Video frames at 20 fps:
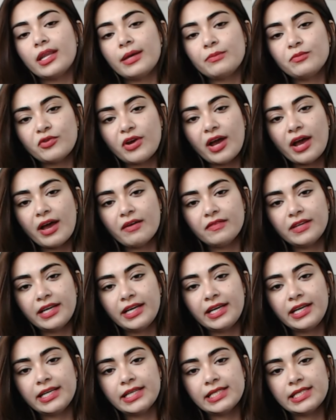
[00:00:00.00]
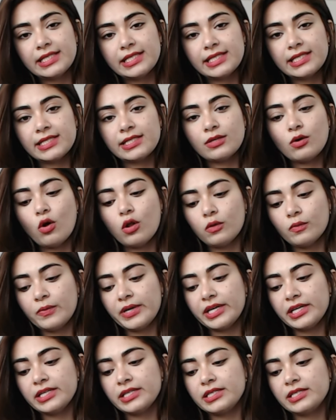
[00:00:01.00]
I'm traveling. It's
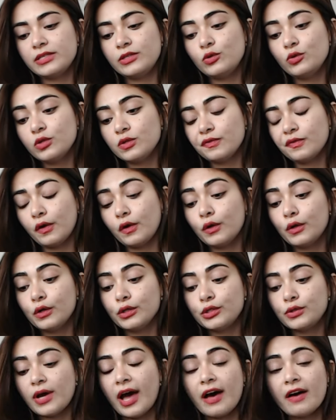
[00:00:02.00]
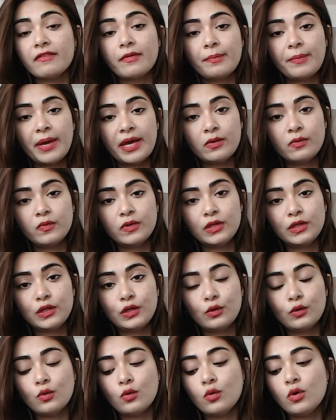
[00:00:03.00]
always useful to have a pen with
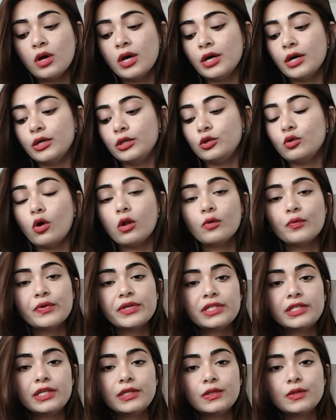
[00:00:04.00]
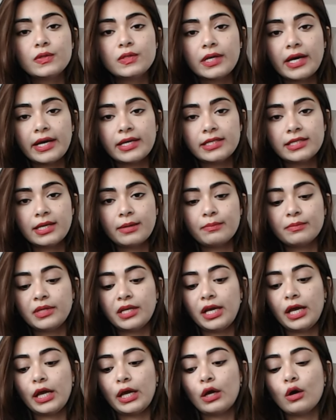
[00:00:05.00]
you. You always need to sign
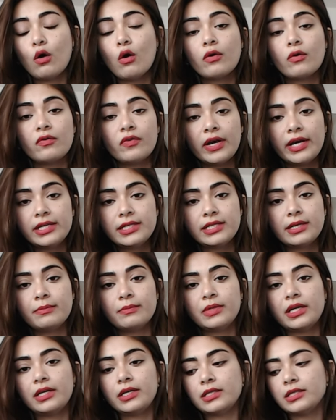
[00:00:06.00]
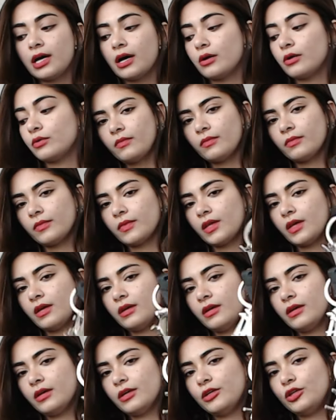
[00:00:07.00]
something or write something down.
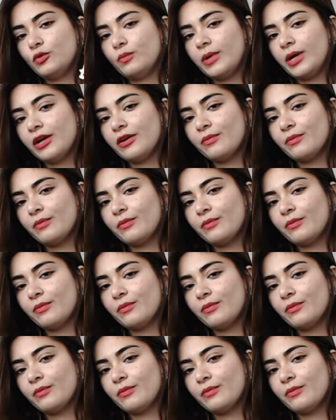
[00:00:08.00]
You may